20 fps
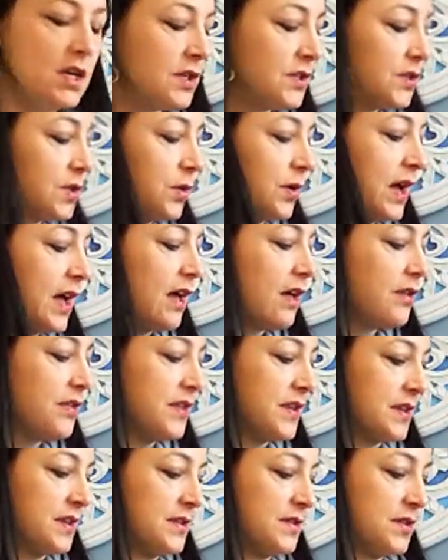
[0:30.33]
So health
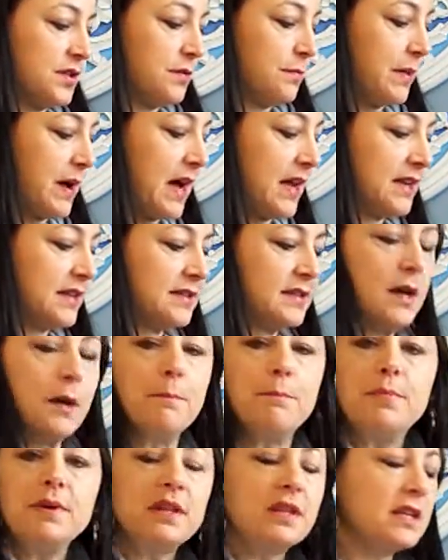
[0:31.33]
is your body's
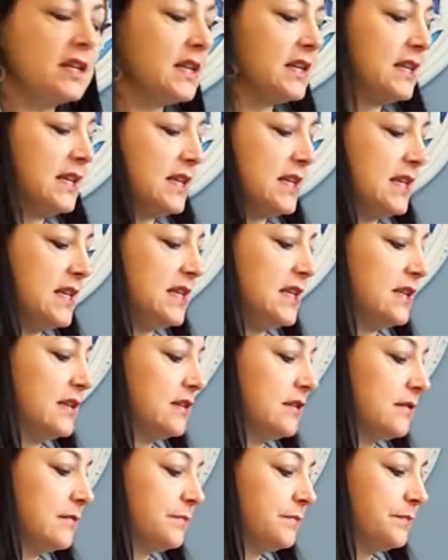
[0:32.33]
ability to heal.
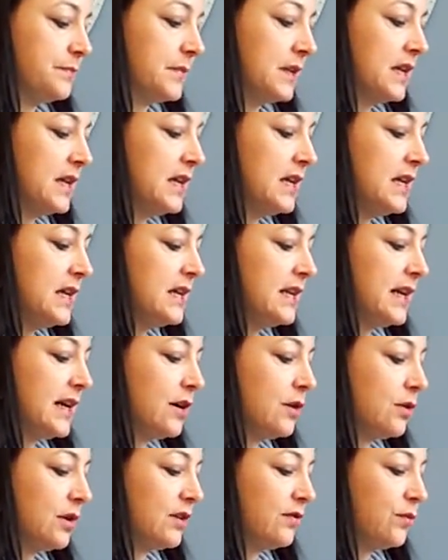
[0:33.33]

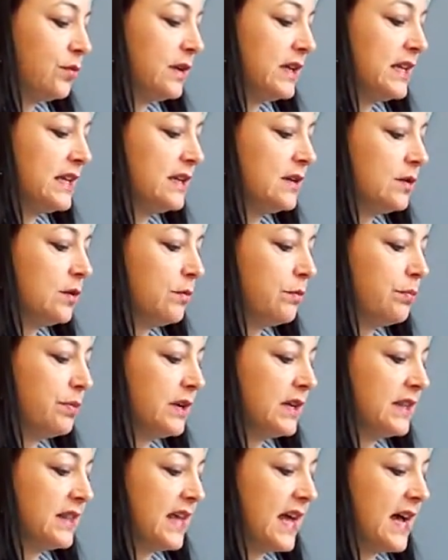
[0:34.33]
Now, if we
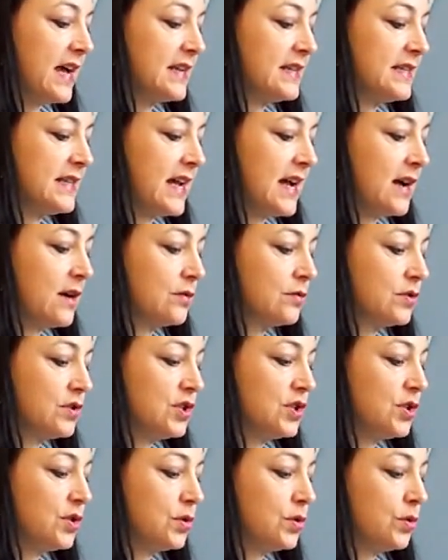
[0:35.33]
bring that down
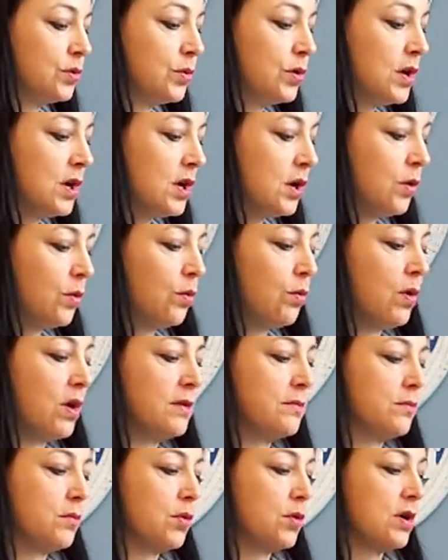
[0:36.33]
to
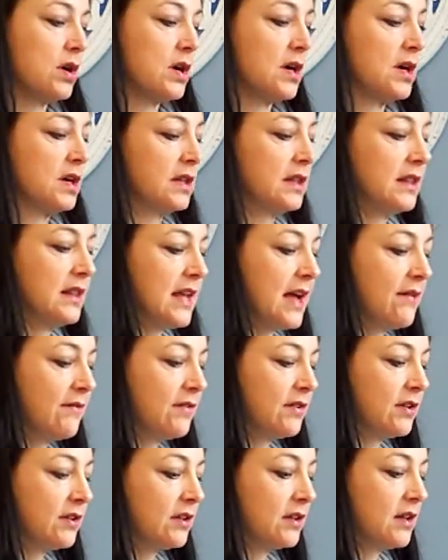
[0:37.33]
one more
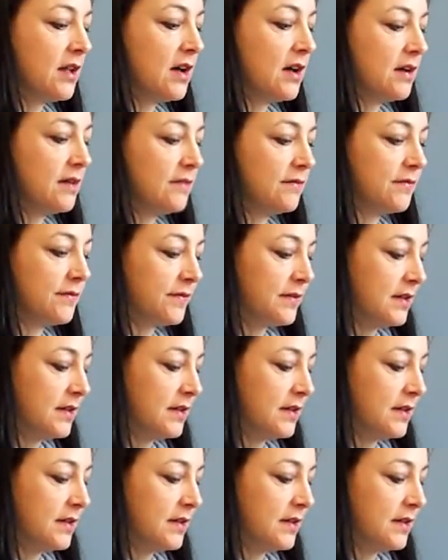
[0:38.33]
level of